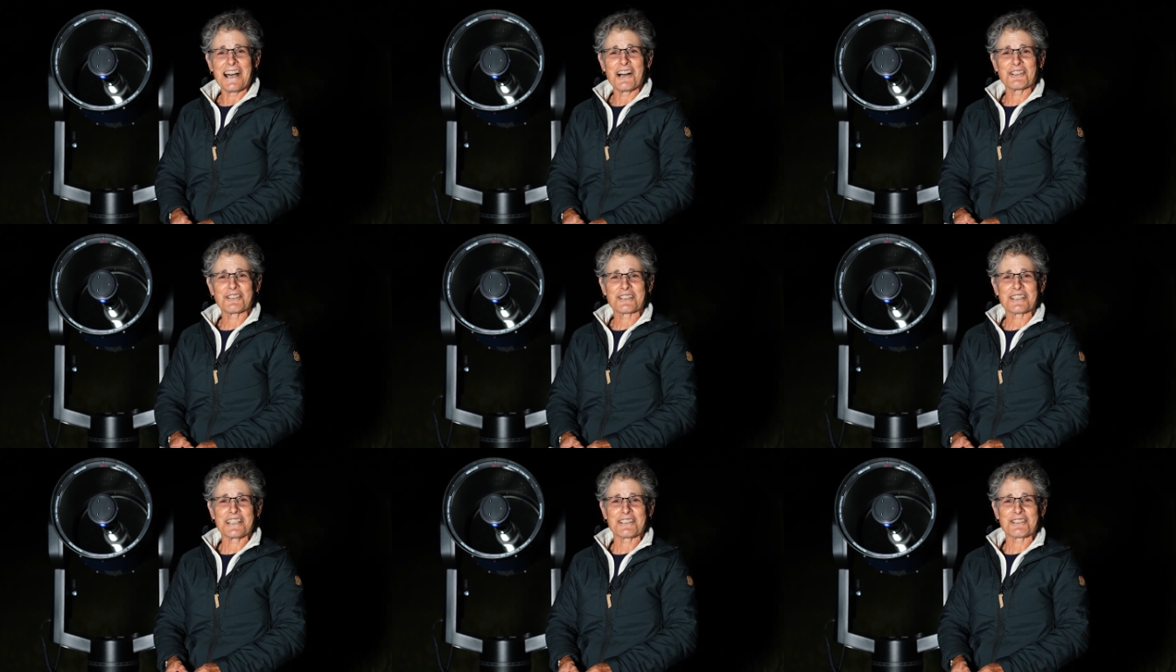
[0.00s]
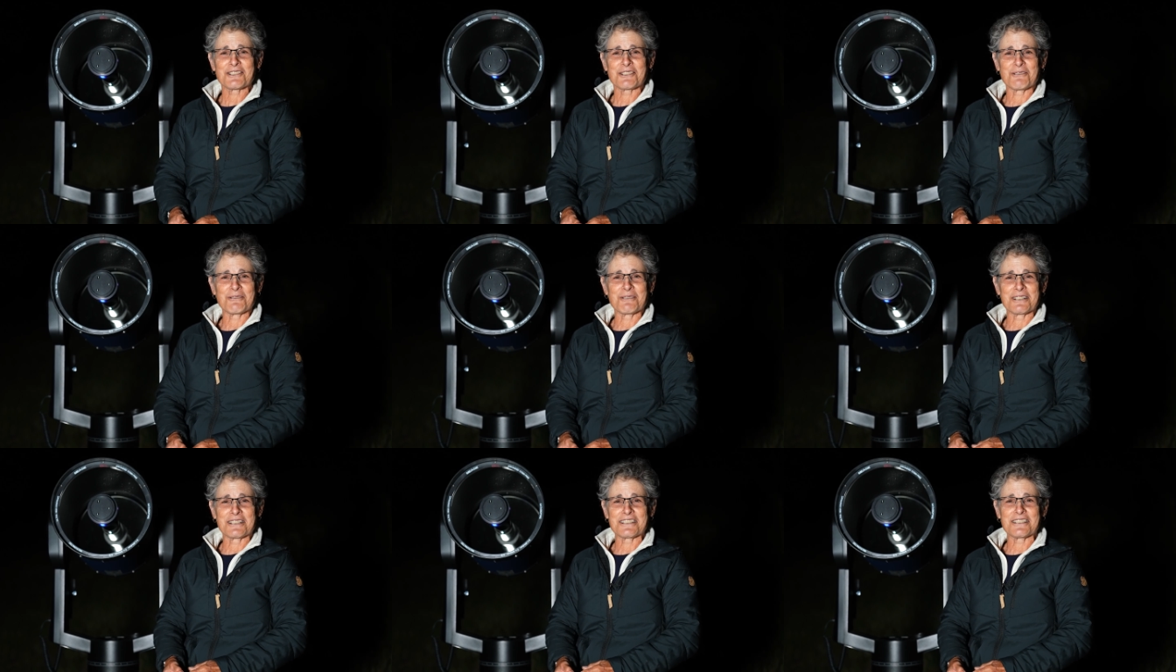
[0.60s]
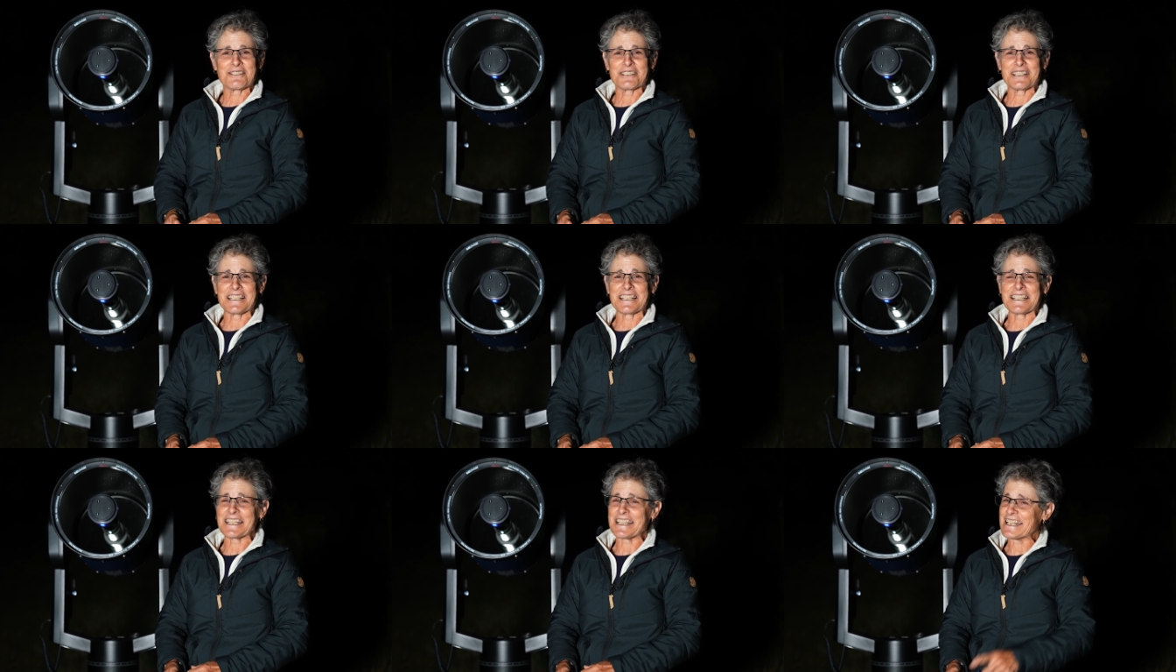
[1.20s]
I'll see you soon. Until
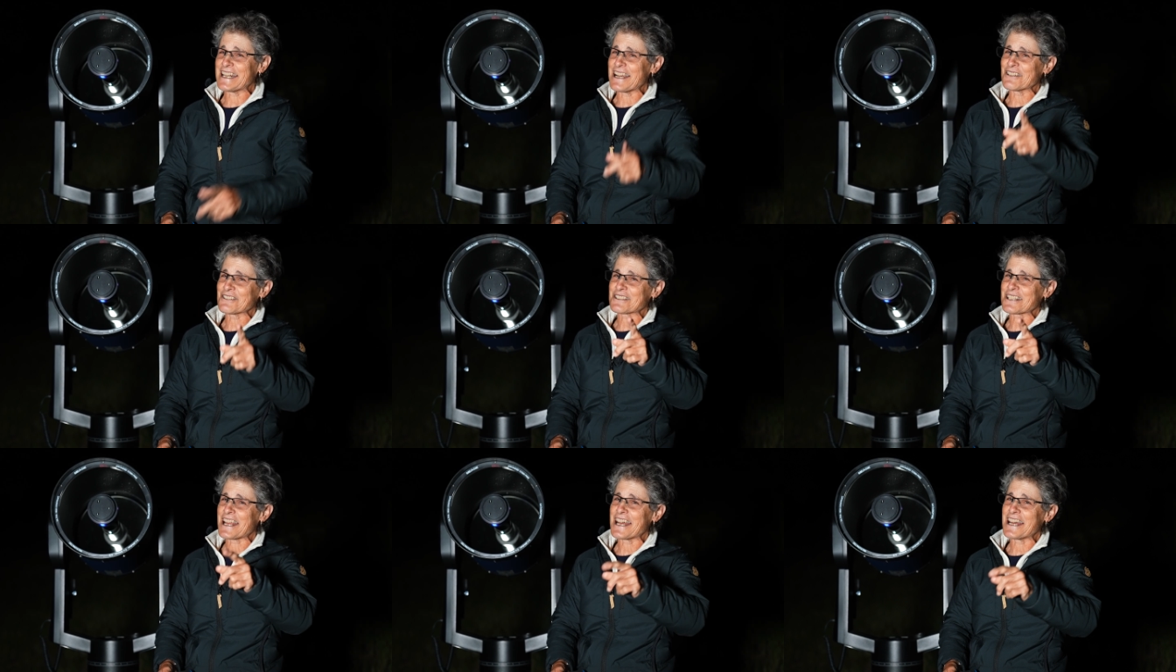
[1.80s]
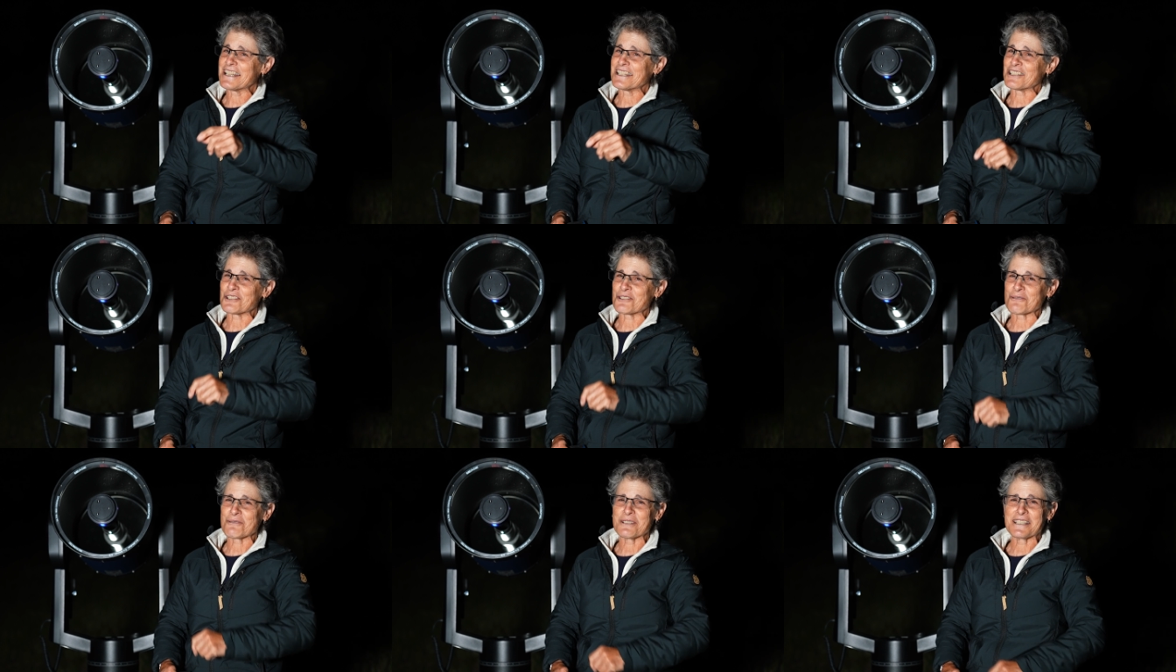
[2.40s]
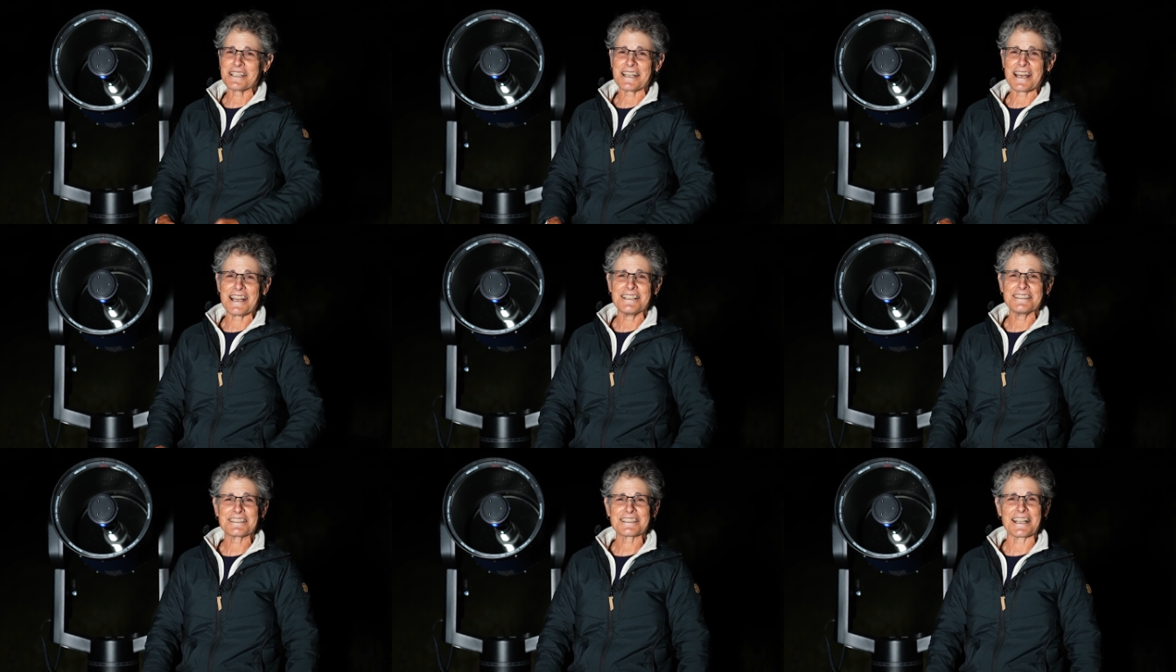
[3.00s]
then, get outside and enjoy the
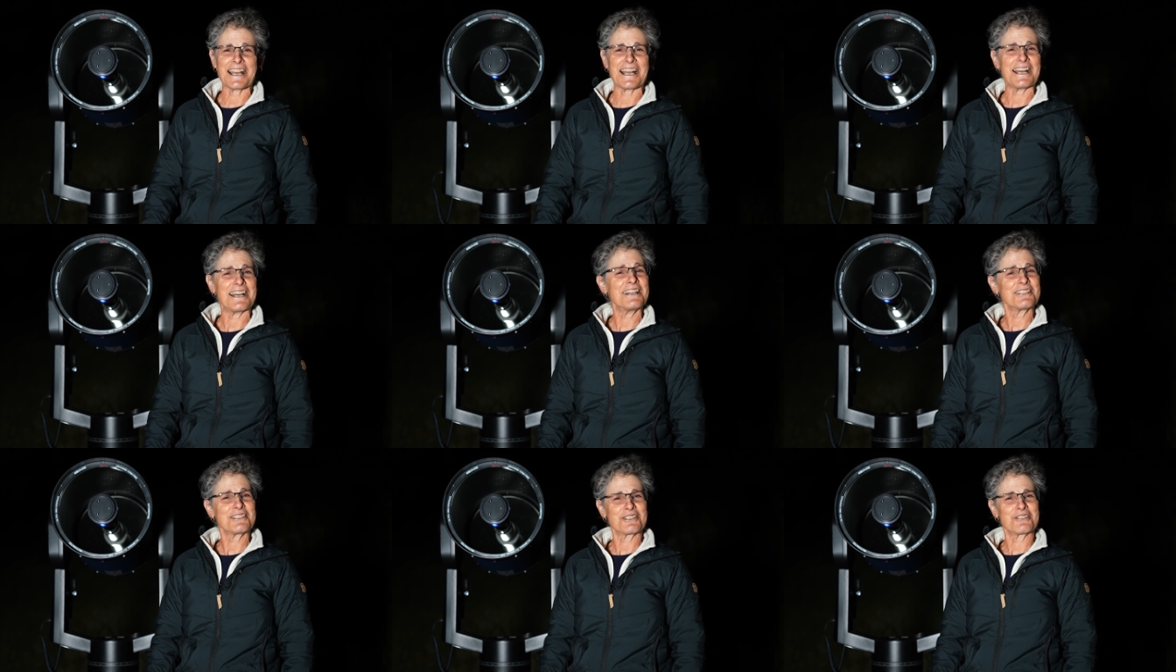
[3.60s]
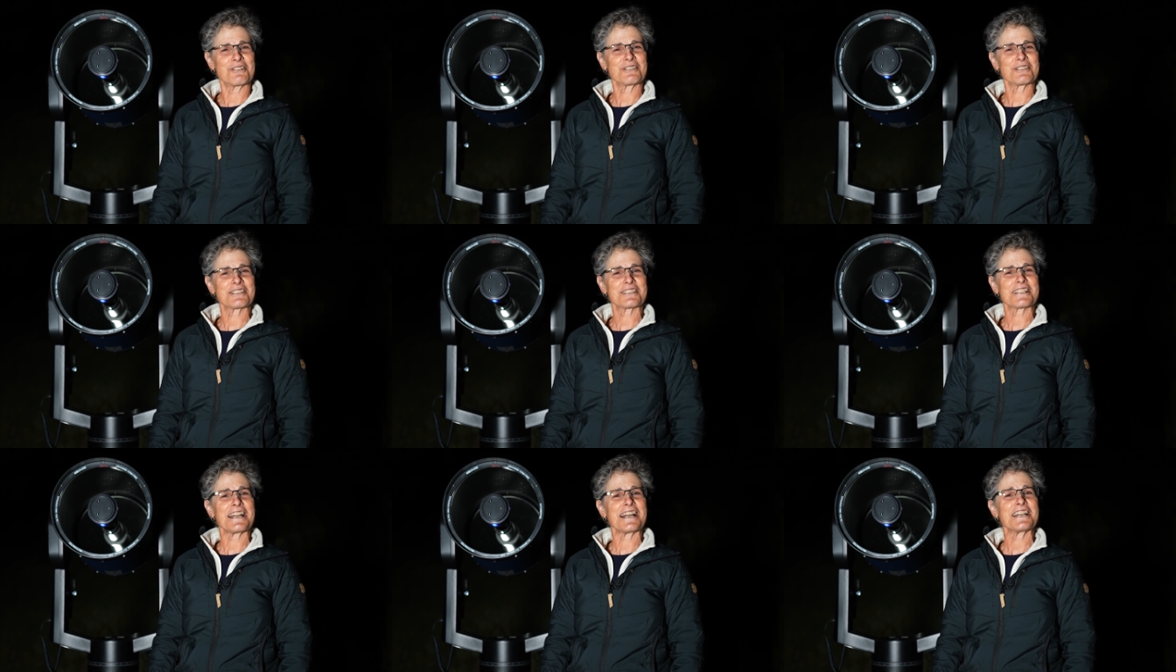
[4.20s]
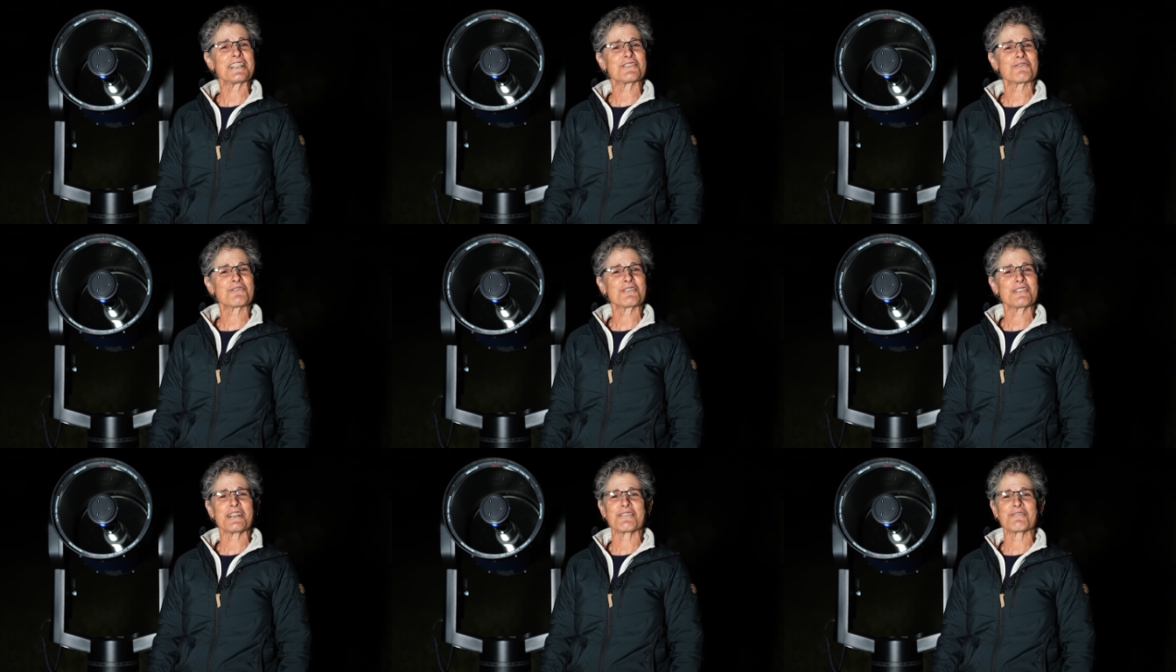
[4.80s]
night sky. Dark skies
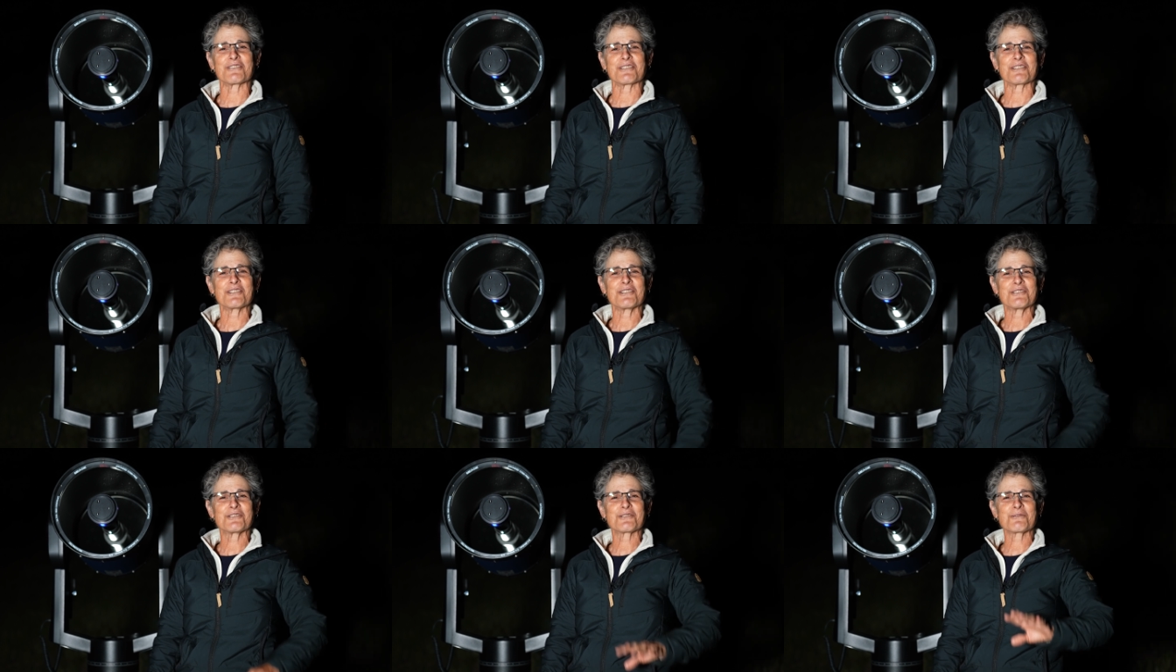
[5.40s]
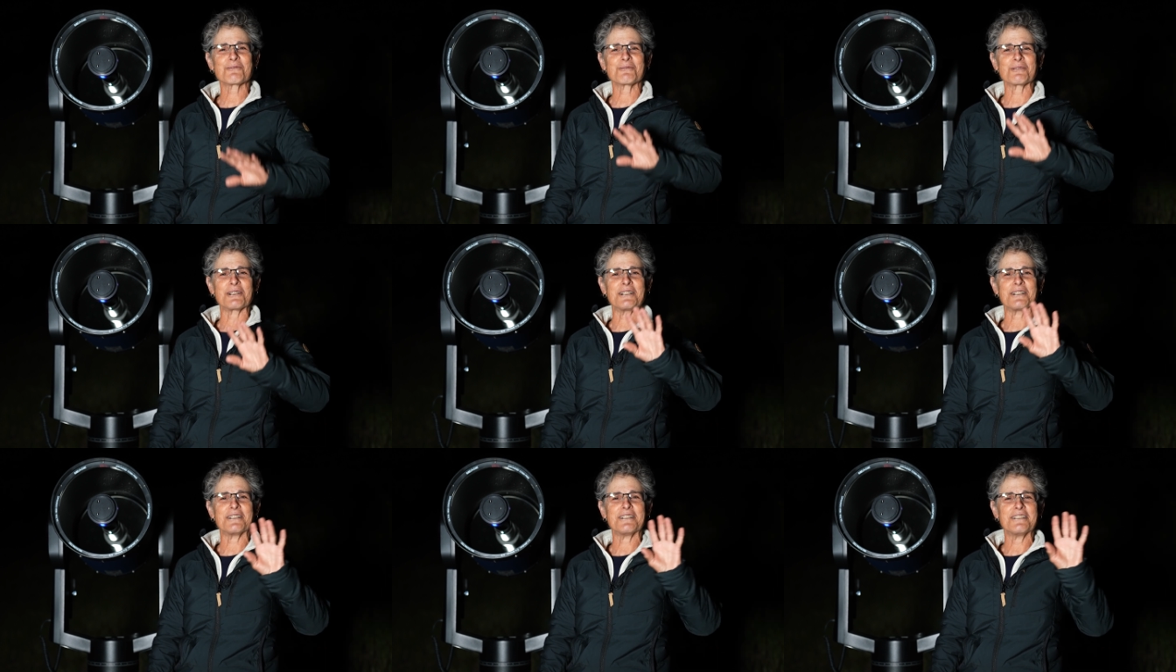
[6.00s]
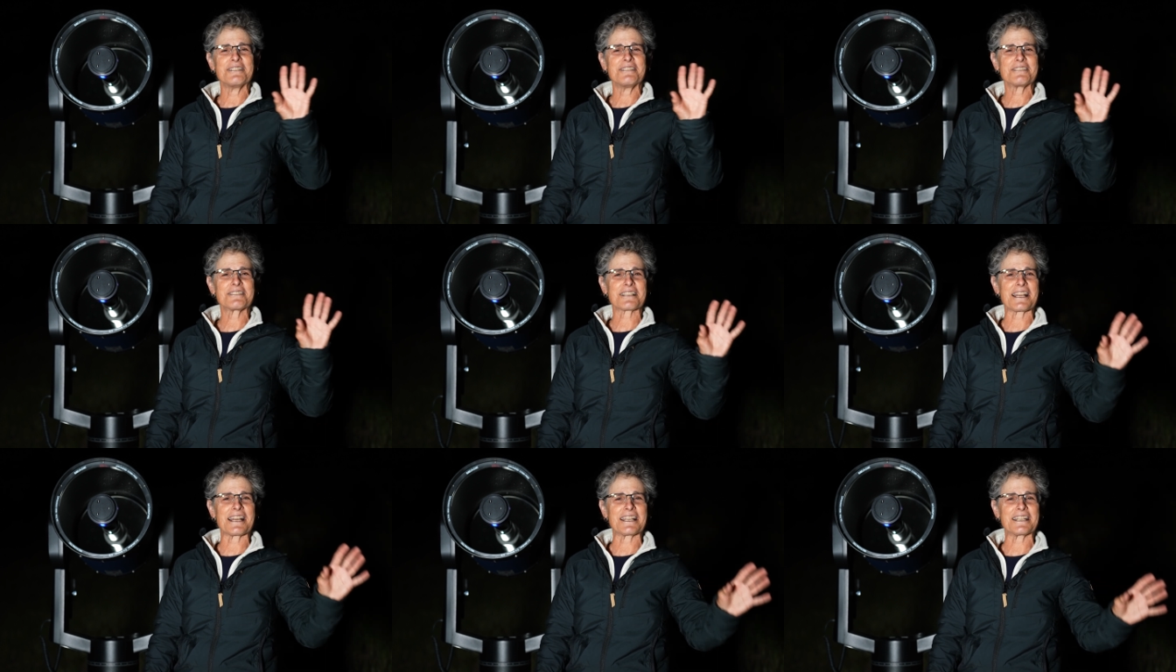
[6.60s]
forever. Tsula,
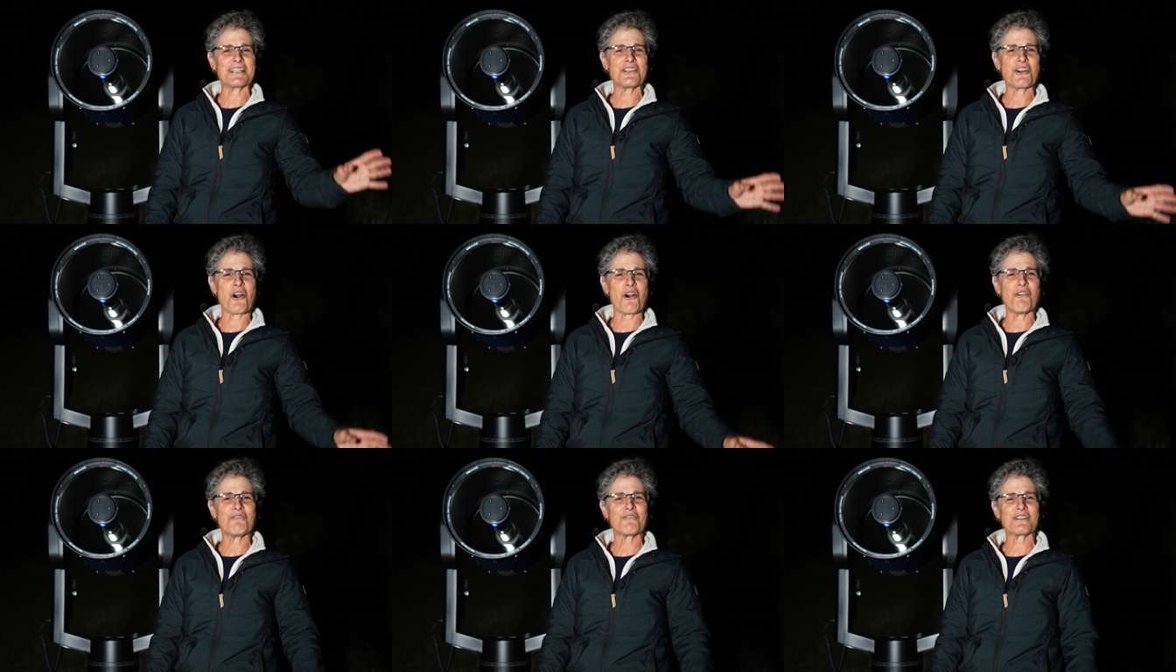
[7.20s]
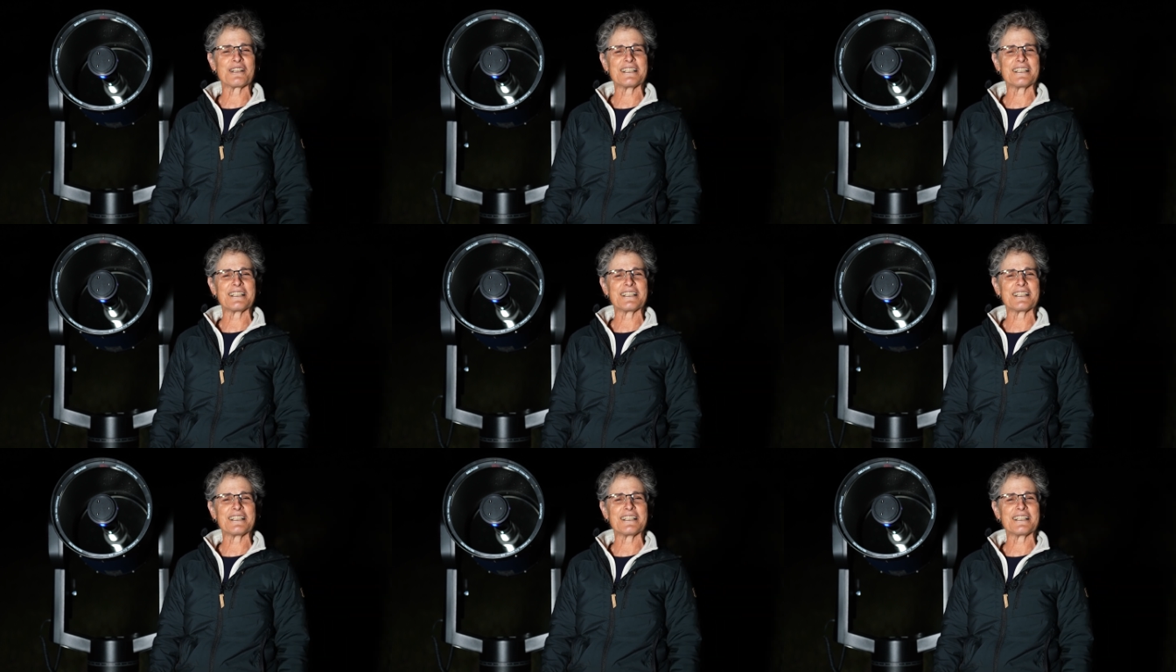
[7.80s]
signing off.